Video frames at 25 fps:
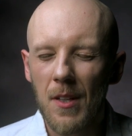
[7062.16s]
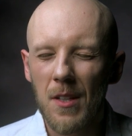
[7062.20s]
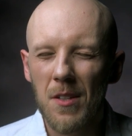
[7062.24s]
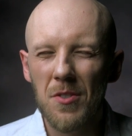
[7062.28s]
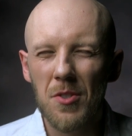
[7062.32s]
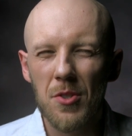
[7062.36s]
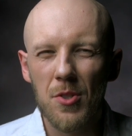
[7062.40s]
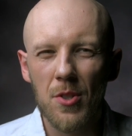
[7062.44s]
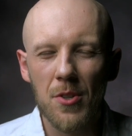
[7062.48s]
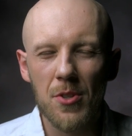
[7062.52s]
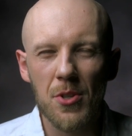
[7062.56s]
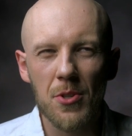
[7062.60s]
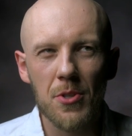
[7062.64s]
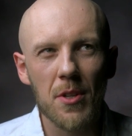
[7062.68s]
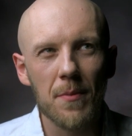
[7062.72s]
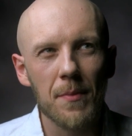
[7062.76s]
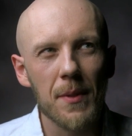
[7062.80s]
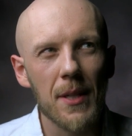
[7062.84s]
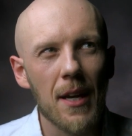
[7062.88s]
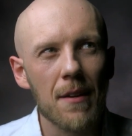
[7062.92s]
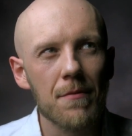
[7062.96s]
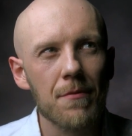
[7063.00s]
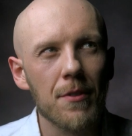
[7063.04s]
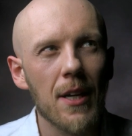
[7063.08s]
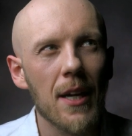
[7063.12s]
this is also
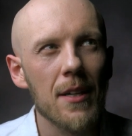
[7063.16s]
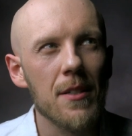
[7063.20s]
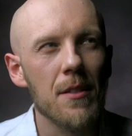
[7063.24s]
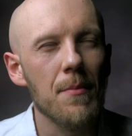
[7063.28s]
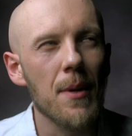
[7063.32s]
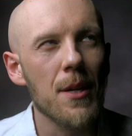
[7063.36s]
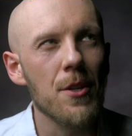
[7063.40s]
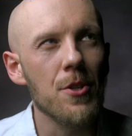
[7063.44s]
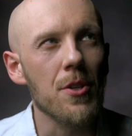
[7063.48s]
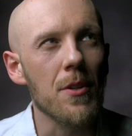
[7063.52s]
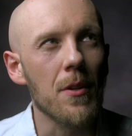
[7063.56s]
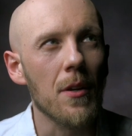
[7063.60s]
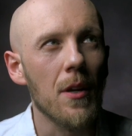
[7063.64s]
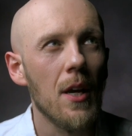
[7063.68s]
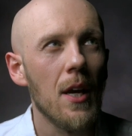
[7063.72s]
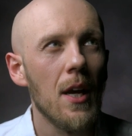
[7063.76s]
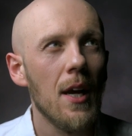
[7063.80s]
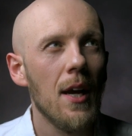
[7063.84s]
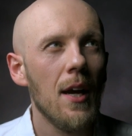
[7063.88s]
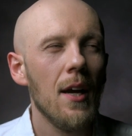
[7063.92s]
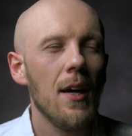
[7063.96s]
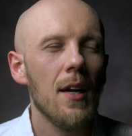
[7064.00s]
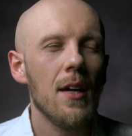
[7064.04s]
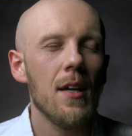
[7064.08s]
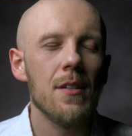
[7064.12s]
something I forgot to mention,
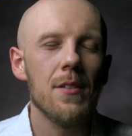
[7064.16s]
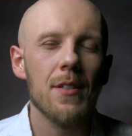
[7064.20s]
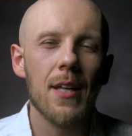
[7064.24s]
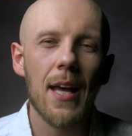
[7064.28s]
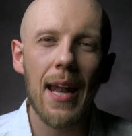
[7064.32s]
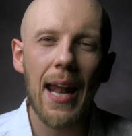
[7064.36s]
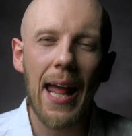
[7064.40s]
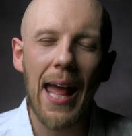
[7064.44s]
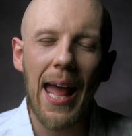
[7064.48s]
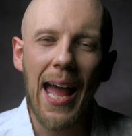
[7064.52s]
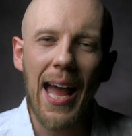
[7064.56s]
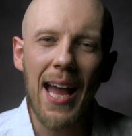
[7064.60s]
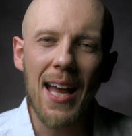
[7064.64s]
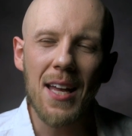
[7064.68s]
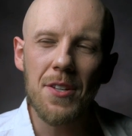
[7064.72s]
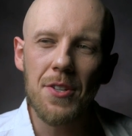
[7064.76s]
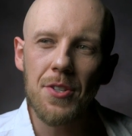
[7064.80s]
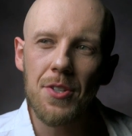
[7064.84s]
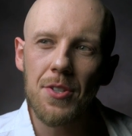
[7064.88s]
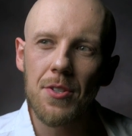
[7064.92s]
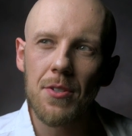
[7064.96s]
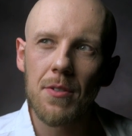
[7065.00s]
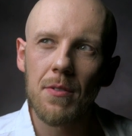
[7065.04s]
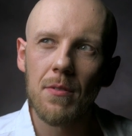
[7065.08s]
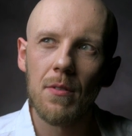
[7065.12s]
is that
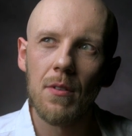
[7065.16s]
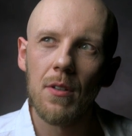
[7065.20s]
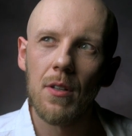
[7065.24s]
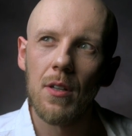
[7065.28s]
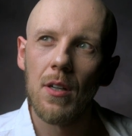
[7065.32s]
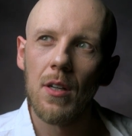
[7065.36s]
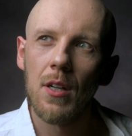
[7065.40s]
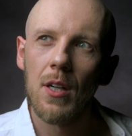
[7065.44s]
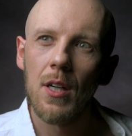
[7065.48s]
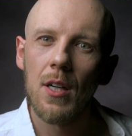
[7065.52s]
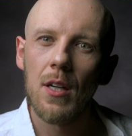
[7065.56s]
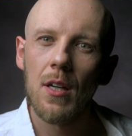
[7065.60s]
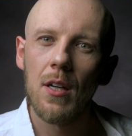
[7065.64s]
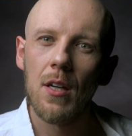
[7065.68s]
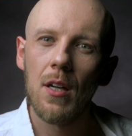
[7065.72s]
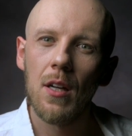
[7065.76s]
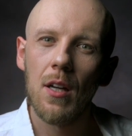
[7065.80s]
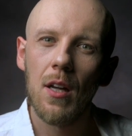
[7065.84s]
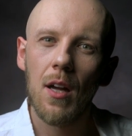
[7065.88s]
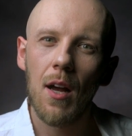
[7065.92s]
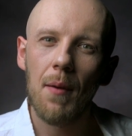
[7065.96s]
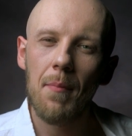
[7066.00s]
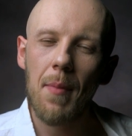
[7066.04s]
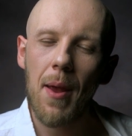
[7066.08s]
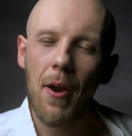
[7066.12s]
as
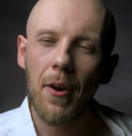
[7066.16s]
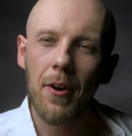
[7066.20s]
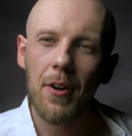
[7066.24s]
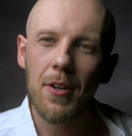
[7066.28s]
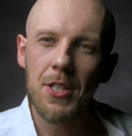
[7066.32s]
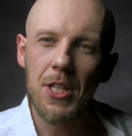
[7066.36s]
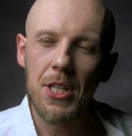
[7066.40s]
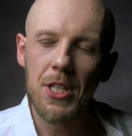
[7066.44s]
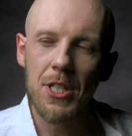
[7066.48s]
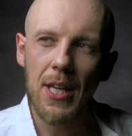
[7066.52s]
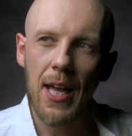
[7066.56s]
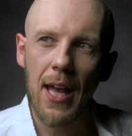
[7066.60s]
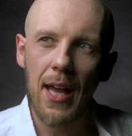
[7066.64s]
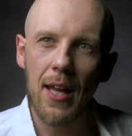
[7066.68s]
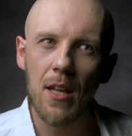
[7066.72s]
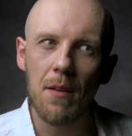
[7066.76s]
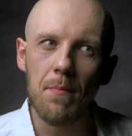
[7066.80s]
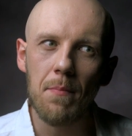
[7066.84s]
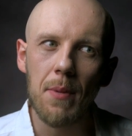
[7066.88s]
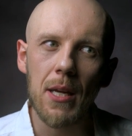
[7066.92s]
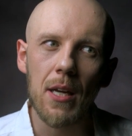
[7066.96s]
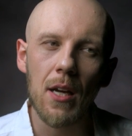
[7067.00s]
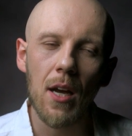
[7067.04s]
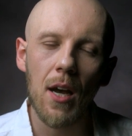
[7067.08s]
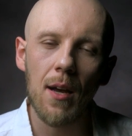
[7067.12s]
American society
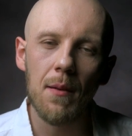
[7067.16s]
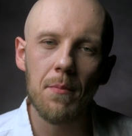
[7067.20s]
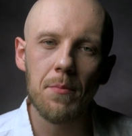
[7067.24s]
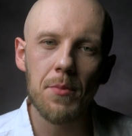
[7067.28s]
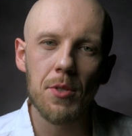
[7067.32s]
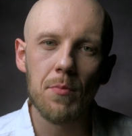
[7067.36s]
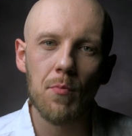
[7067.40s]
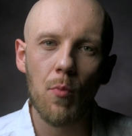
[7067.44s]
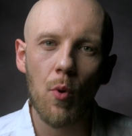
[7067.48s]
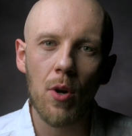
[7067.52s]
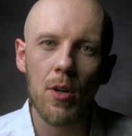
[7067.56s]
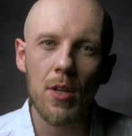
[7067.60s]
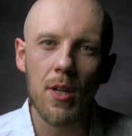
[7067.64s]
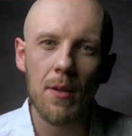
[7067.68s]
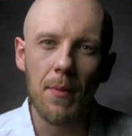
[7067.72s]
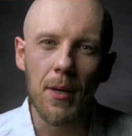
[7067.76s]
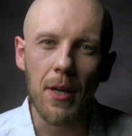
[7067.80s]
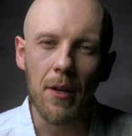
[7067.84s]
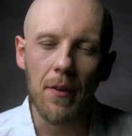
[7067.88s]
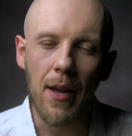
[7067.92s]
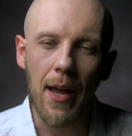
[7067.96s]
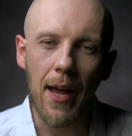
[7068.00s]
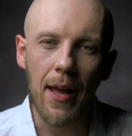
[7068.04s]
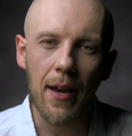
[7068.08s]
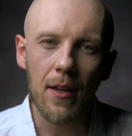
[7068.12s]
becomes more
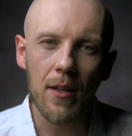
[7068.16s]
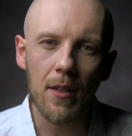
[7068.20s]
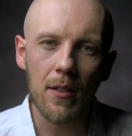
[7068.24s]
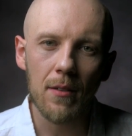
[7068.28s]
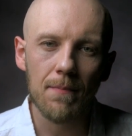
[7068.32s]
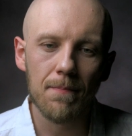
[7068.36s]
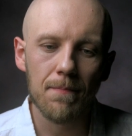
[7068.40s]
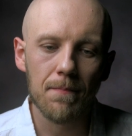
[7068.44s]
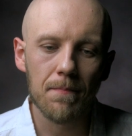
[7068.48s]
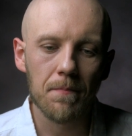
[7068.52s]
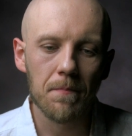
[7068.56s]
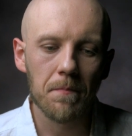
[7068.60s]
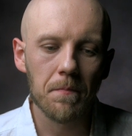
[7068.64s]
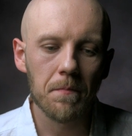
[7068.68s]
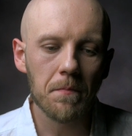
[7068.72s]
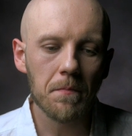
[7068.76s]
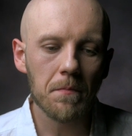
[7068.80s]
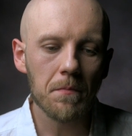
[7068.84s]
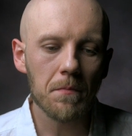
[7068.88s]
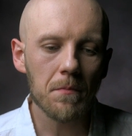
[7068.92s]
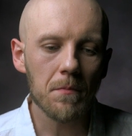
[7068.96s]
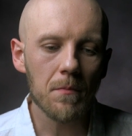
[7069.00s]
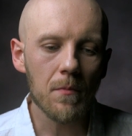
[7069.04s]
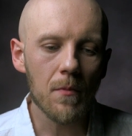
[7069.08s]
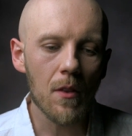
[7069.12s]
democratic,
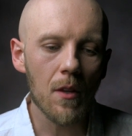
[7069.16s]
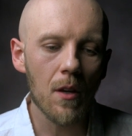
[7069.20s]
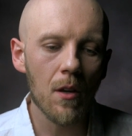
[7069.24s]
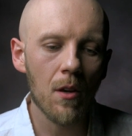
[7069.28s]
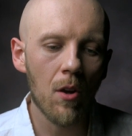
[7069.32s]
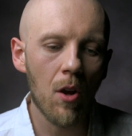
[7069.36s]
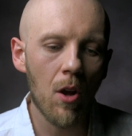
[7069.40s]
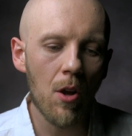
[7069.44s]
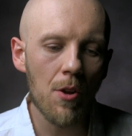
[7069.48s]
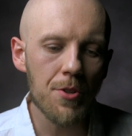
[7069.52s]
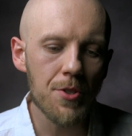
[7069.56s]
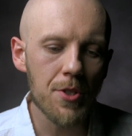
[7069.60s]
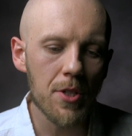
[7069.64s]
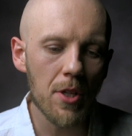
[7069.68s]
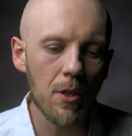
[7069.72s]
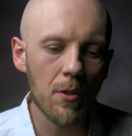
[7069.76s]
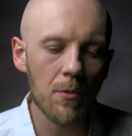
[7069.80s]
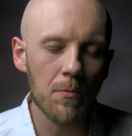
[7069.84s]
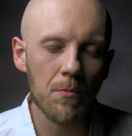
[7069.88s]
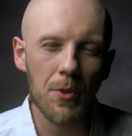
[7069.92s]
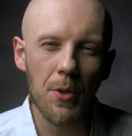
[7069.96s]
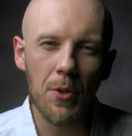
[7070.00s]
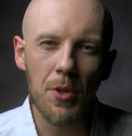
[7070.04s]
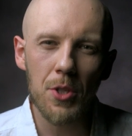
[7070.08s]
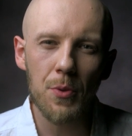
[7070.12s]
also
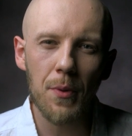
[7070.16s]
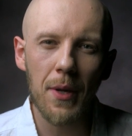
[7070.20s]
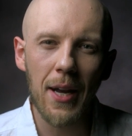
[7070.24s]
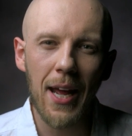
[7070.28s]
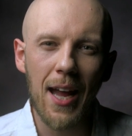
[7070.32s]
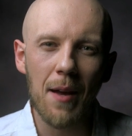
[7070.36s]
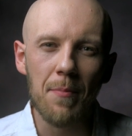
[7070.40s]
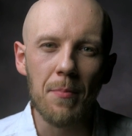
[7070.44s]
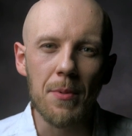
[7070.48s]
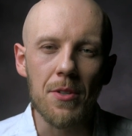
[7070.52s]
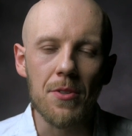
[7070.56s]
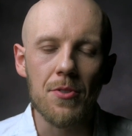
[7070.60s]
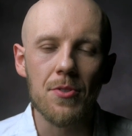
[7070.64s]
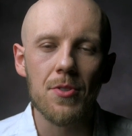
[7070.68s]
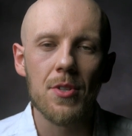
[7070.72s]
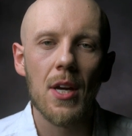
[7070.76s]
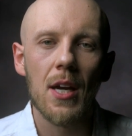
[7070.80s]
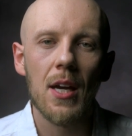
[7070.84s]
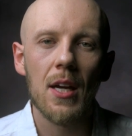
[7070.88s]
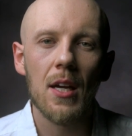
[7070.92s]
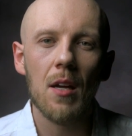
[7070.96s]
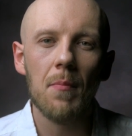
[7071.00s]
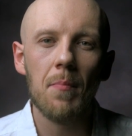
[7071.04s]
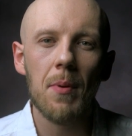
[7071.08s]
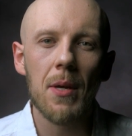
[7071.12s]
notice what happens.
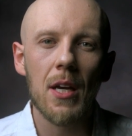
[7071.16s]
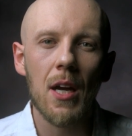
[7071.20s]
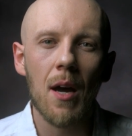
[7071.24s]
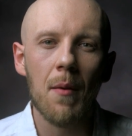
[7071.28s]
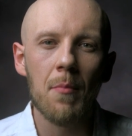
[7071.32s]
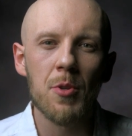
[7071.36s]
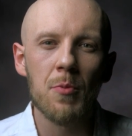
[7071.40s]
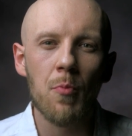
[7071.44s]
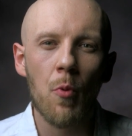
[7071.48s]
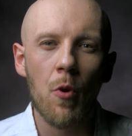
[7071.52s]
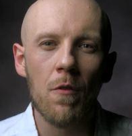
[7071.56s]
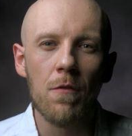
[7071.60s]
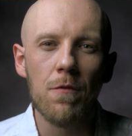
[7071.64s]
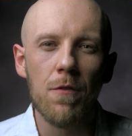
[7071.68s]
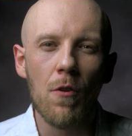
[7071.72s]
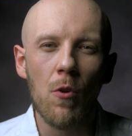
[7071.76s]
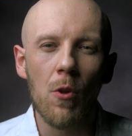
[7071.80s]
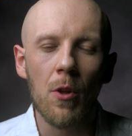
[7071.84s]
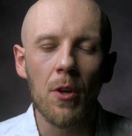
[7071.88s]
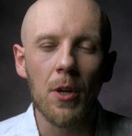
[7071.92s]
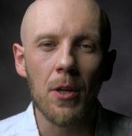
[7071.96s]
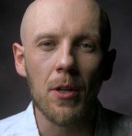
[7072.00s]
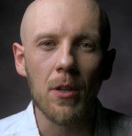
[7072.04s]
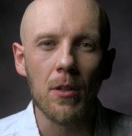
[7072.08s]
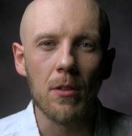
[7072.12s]
It becomes more
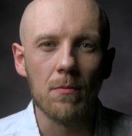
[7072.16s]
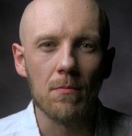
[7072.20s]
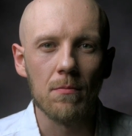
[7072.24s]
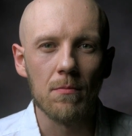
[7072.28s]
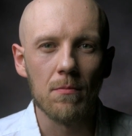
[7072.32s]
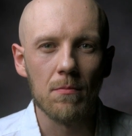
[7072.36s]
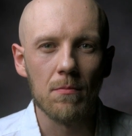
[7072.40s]
vulgar.